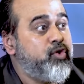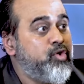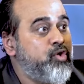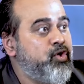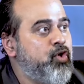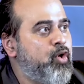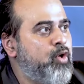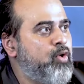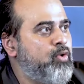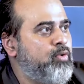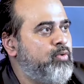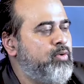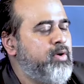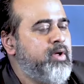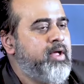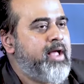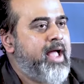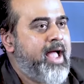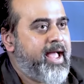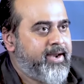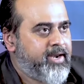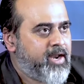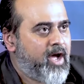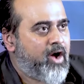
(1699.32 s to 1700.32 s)
no.
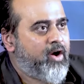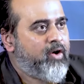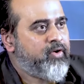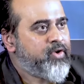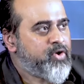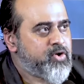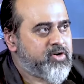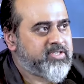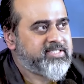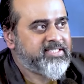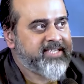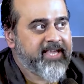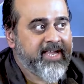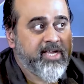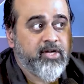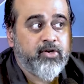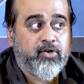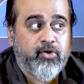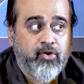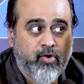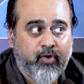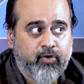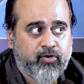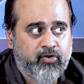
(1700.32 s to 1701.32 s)
And now you're
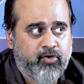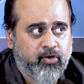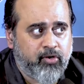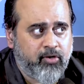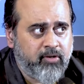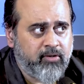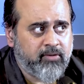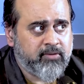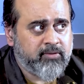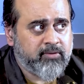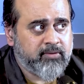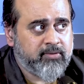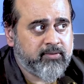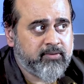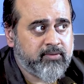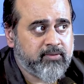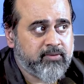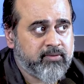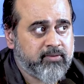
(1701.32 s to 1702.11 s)
saying no to